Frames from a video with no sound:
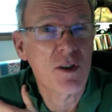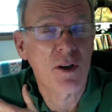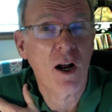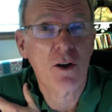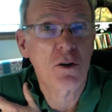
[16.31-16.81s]
A
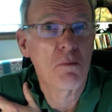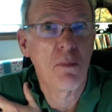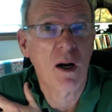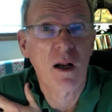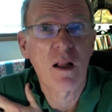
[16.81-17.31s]
Dr.
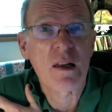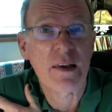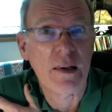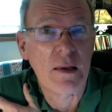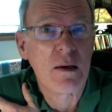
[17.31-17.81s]

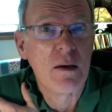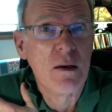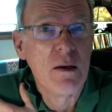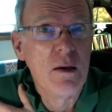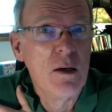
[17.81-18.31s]
McCulley
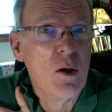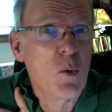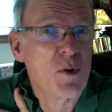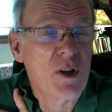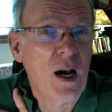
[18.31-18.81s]

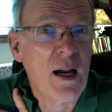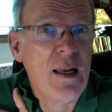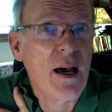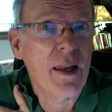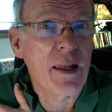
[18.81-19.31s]
was
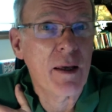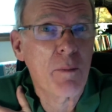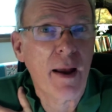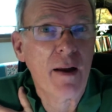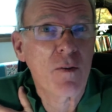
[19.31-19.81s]
highlighting
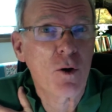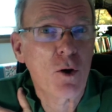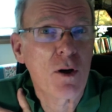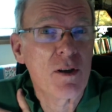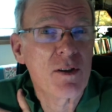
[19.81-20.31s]
it back in the
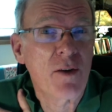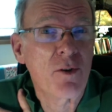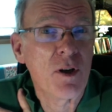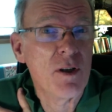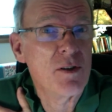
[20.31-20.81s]
early
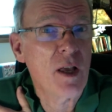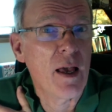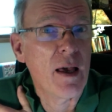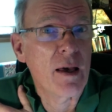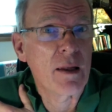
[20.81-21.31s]
70s,
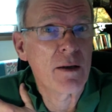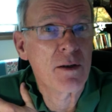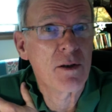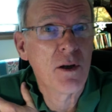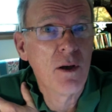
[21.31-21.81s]
and